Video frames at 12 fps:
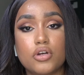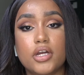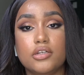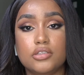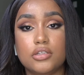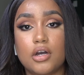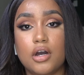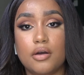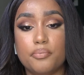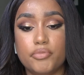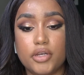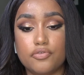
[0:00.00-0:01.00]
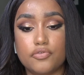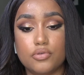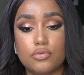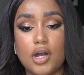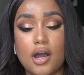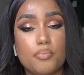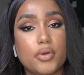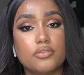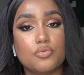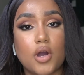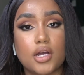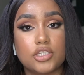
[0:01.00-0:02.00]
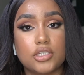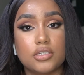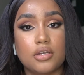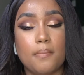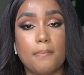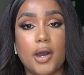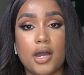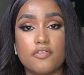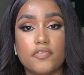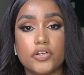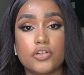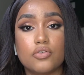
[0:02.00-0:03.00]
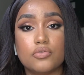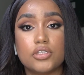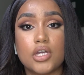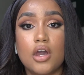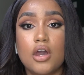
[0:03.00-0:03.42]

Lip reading: and if you have been watching my videos,